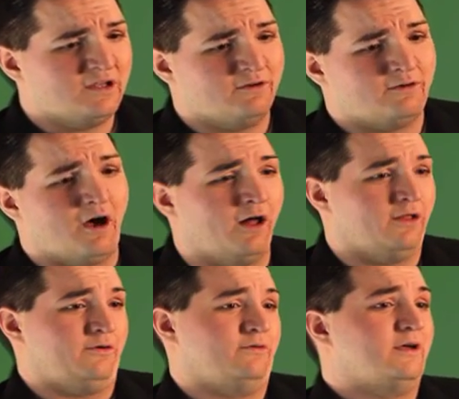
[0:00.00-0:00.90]
you know,
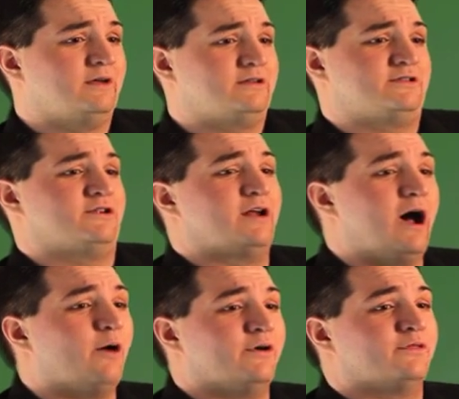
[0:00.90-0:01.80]
Hollow to start
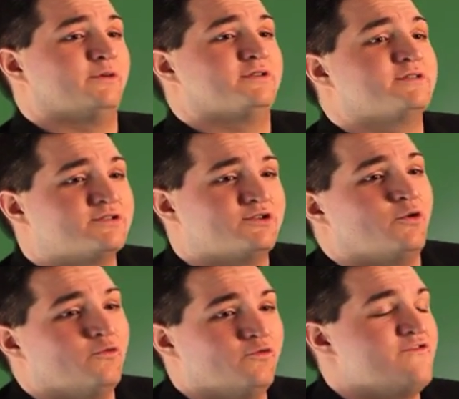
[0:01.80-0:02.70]
out with was
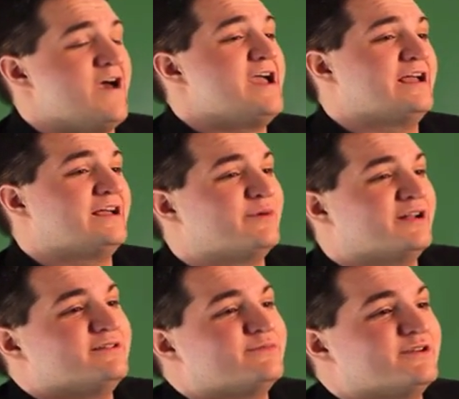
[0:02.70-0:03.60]
so vague,
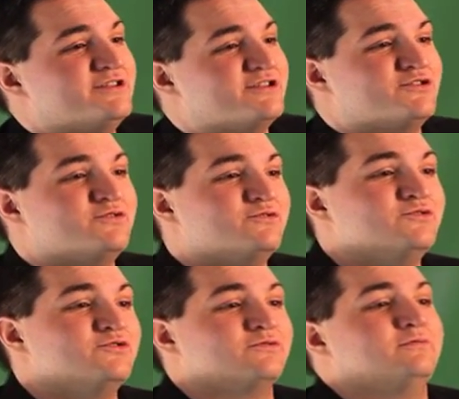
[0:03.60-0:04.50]
but it just
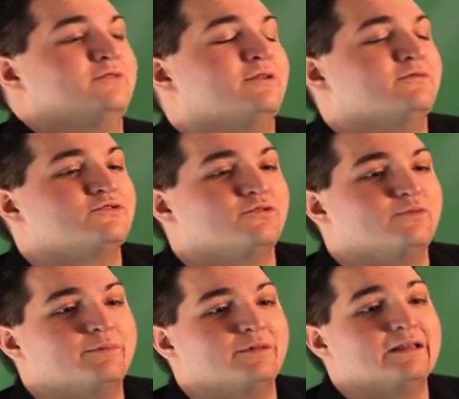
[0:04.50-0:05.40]
drew
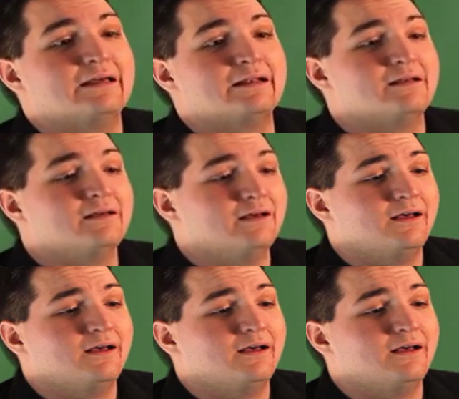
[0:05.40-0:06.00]
people in.